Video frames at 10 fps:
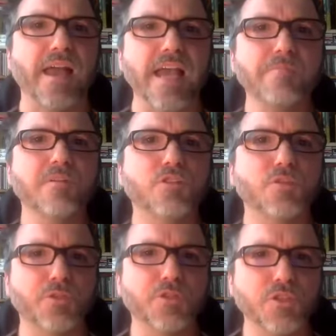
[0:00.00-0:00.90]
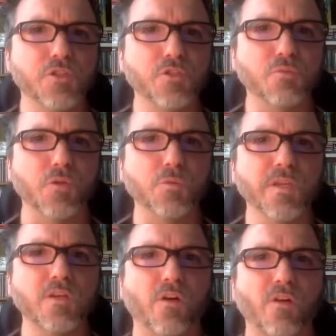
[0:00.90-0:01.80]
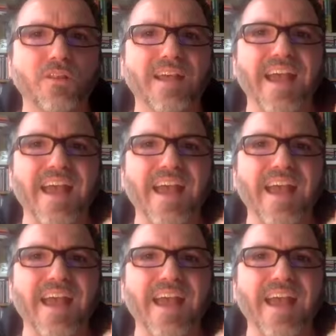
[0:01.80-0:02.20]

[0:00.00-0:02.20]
able to produce what we call